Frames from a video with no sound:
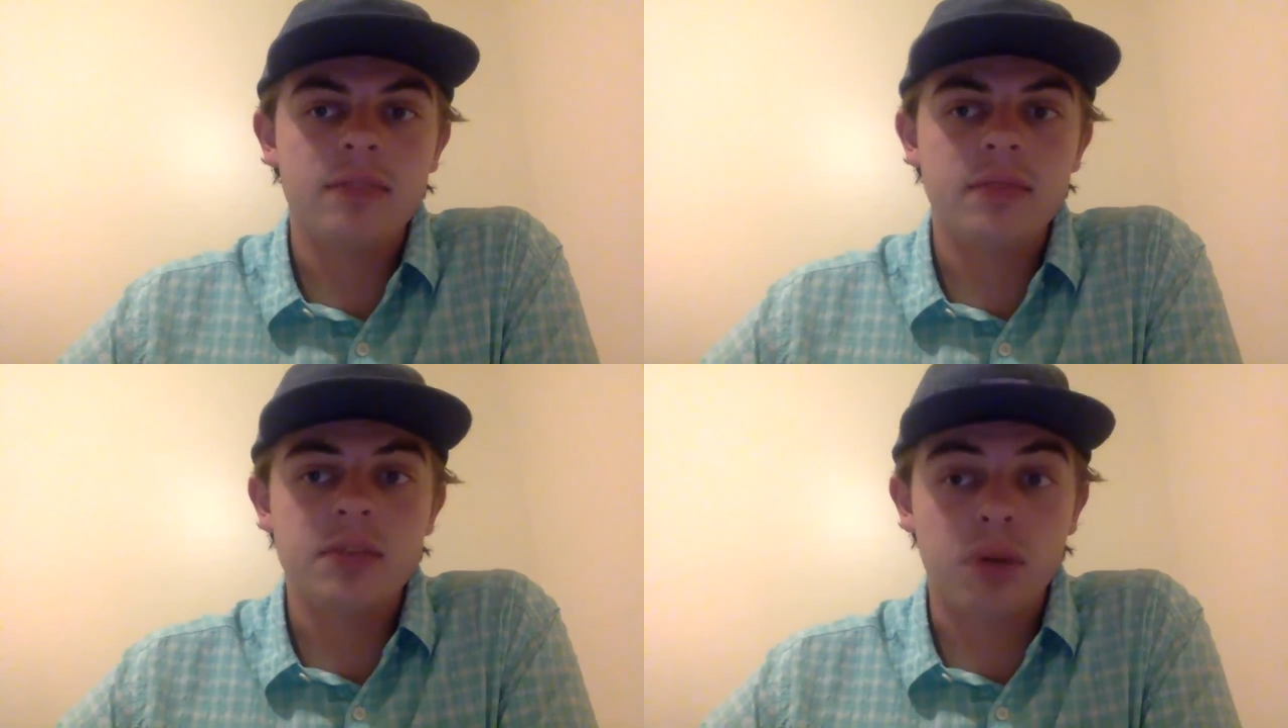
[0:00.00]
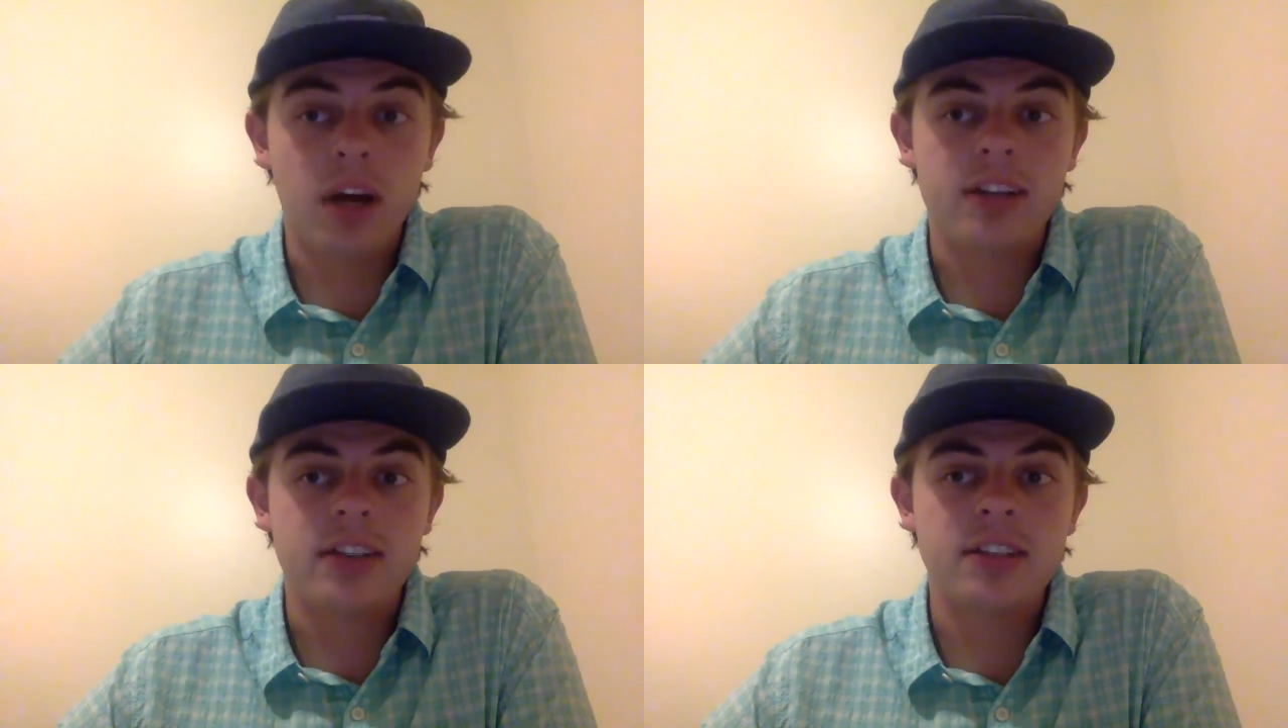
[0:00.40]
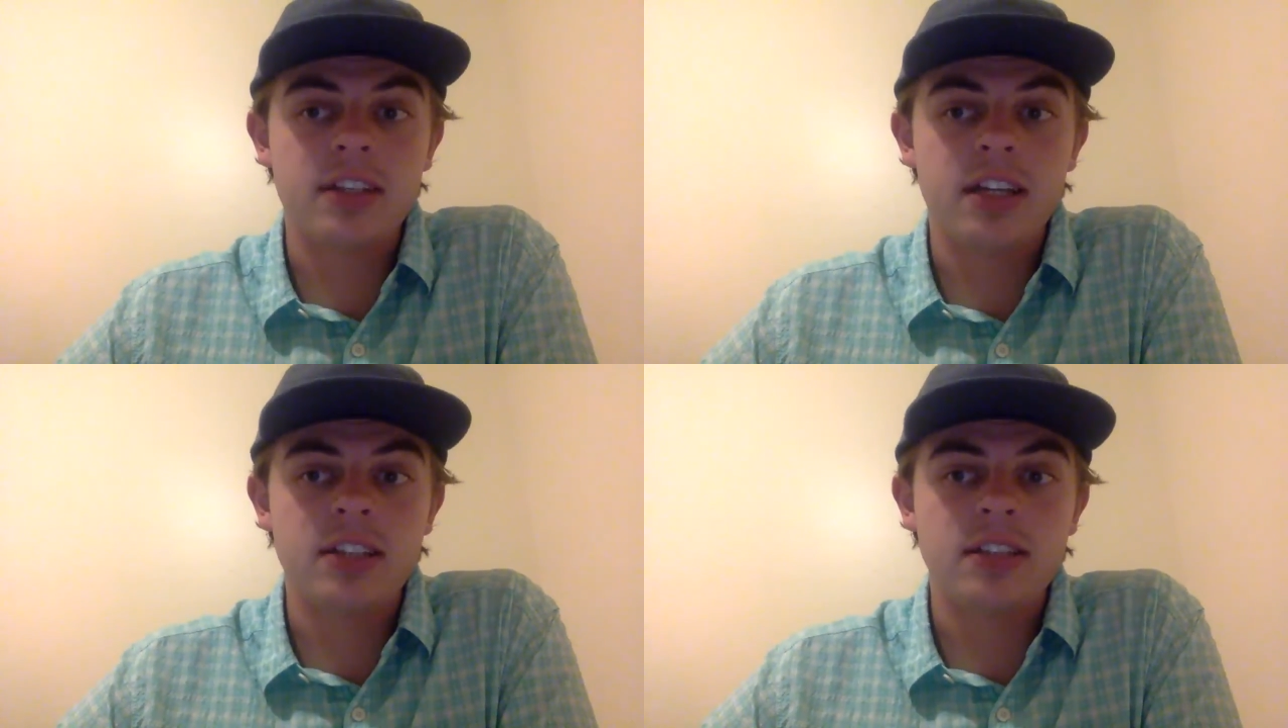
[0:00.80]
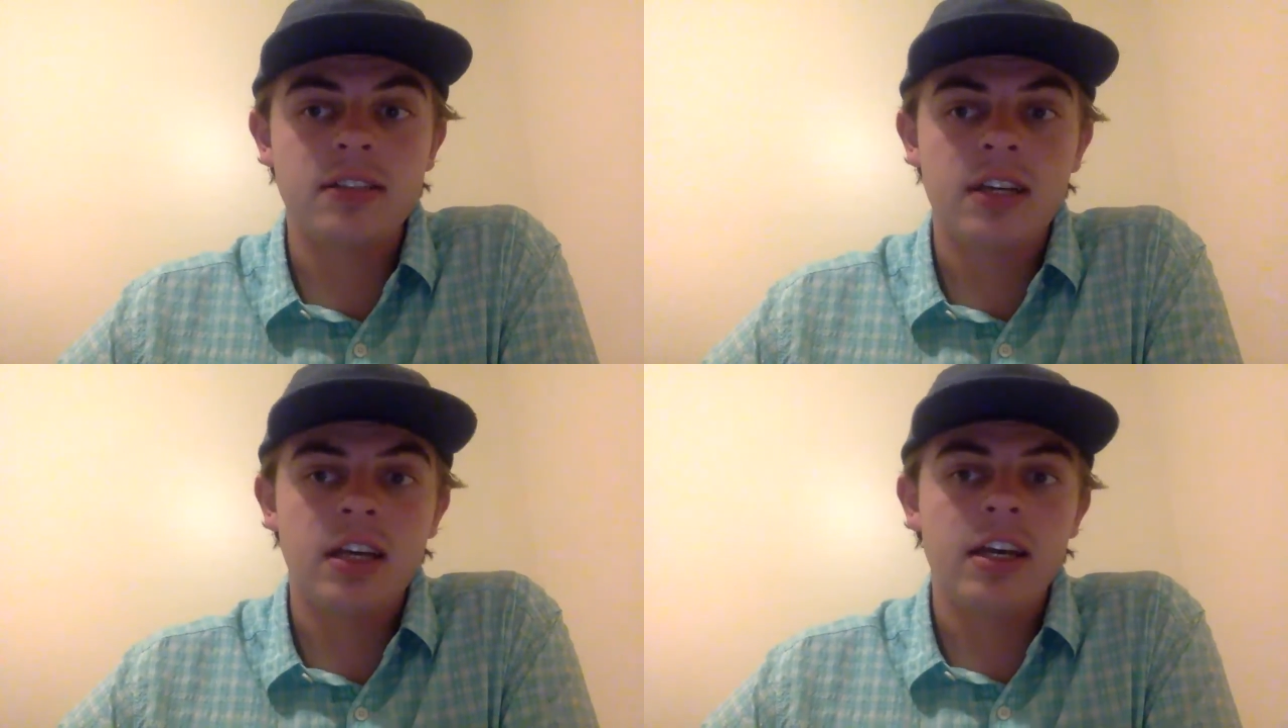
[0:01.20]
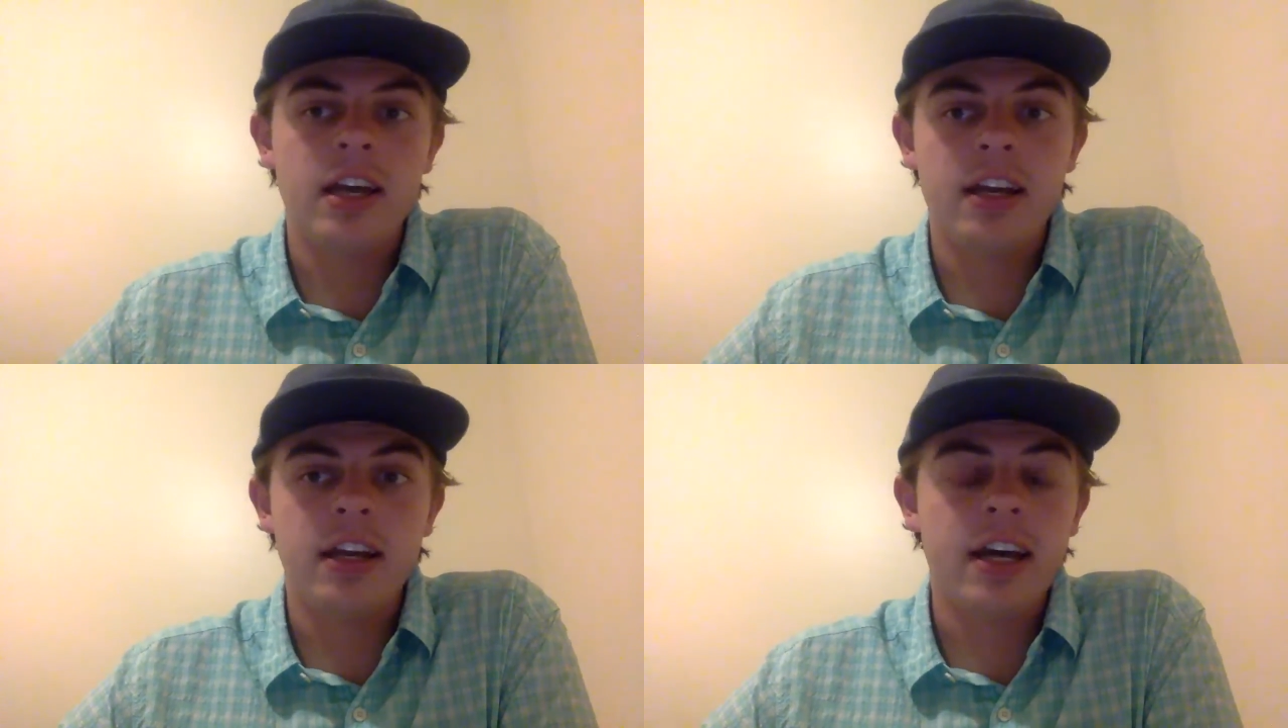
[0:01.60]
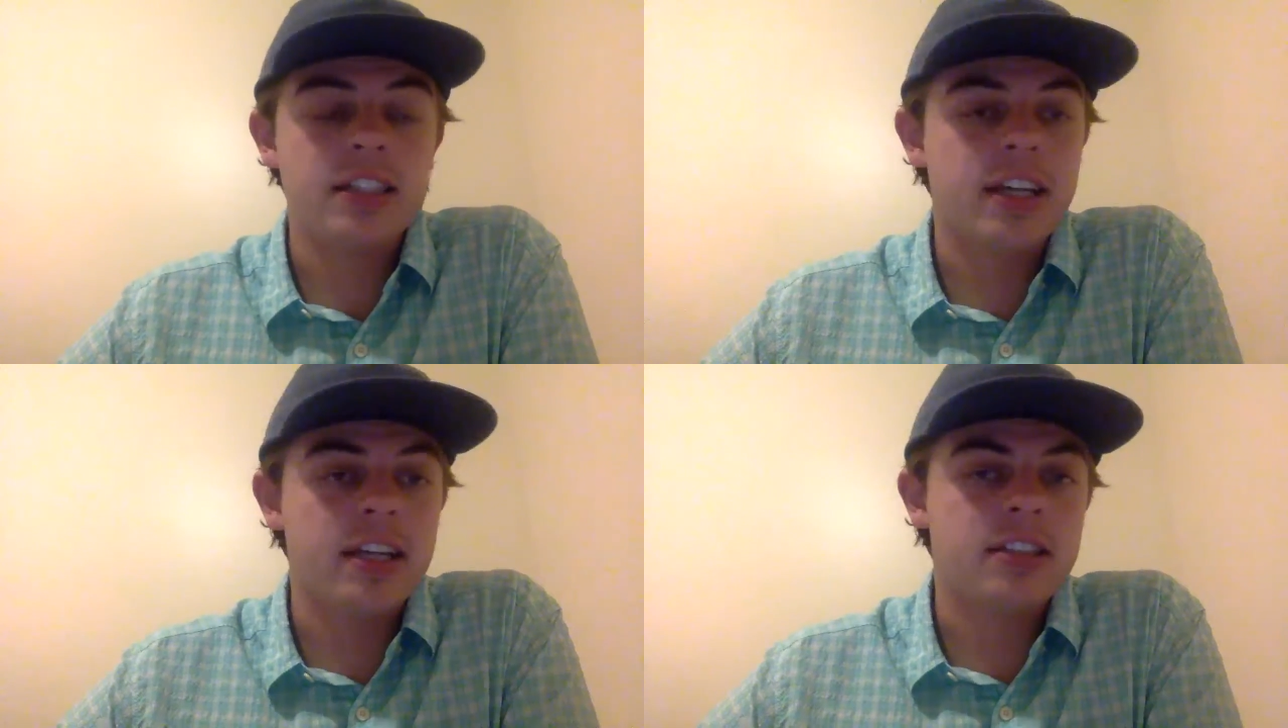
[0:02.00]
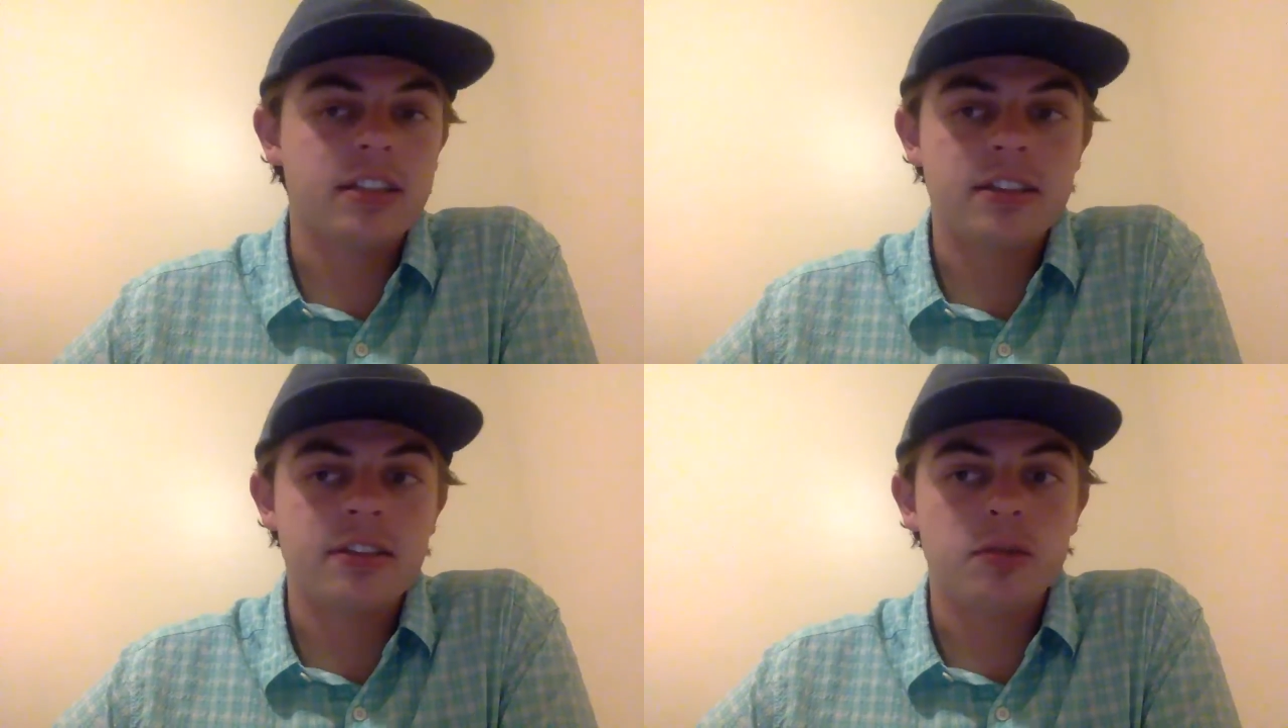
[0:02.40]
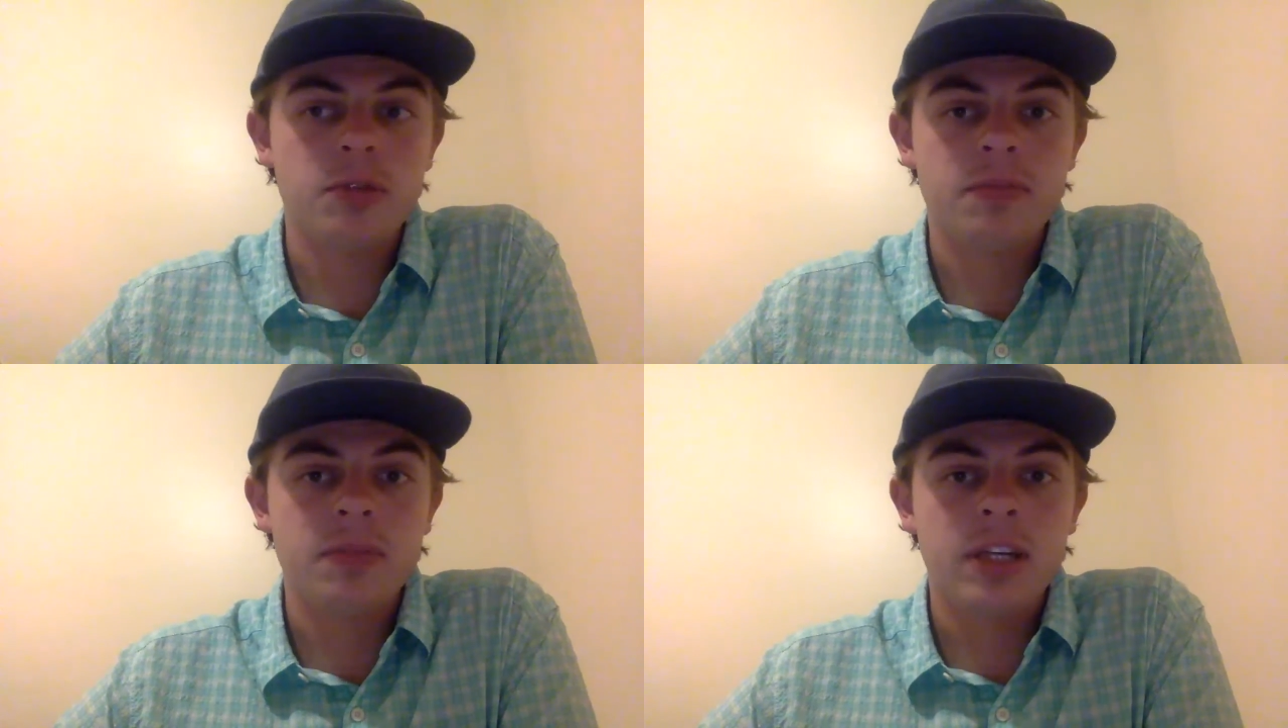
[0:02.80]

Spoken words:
is product education and education to the consumer.